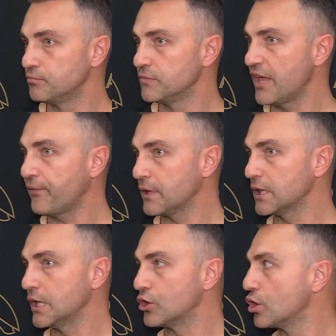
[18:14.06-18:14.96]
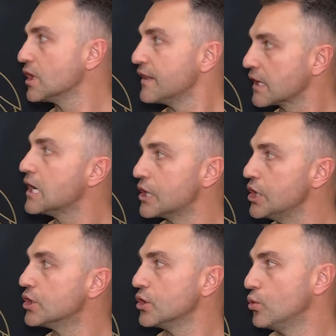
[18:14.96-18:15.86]
Definitely early in the
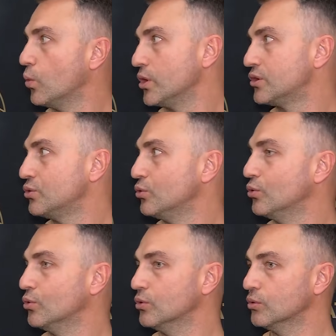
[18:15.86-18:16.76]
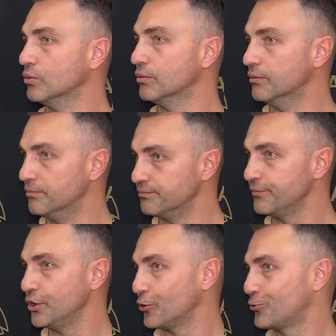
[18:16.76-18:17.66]
career, you want to,
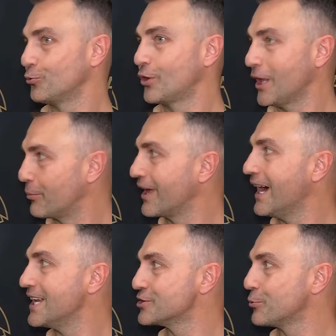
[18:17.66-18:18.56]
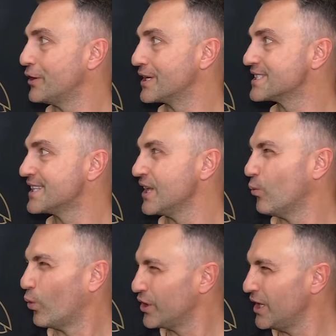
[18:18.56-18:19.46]
you know, to help guys to
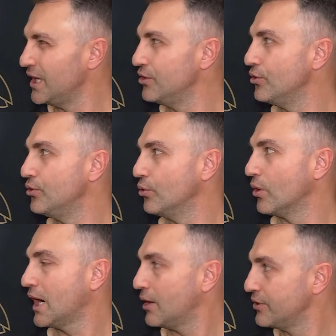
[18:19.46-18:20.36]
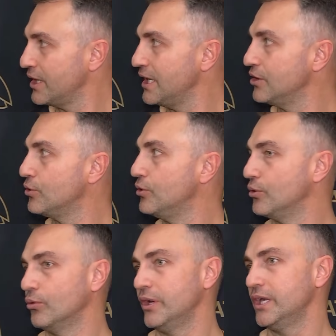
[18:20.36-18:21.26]
understand what they need to do, how they need to
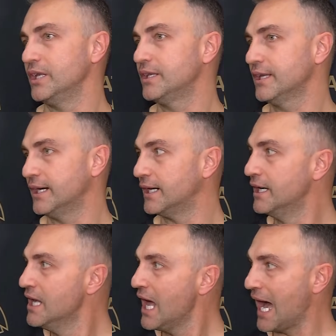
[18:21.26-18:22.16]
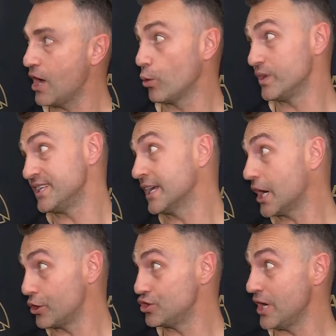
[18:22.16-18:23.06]
do it. I always
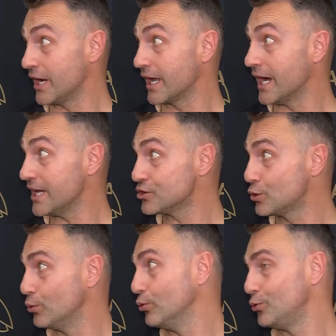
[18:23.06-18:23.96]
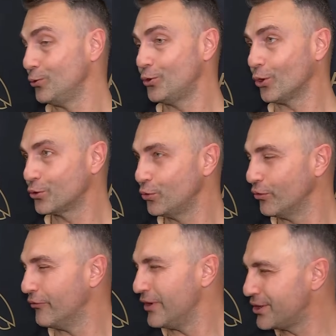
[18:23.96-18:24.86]
encourage young guys to talk
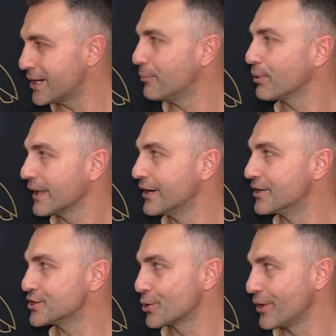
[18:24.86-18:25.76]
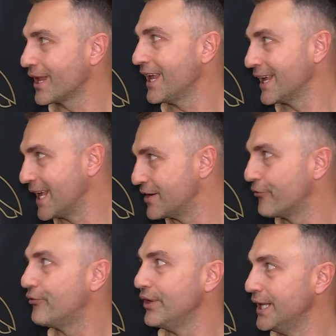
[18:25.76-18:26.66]
to veteran players so they can get a
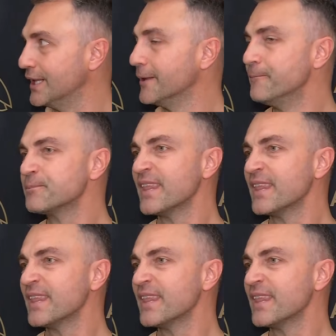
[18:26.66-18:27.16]
feel.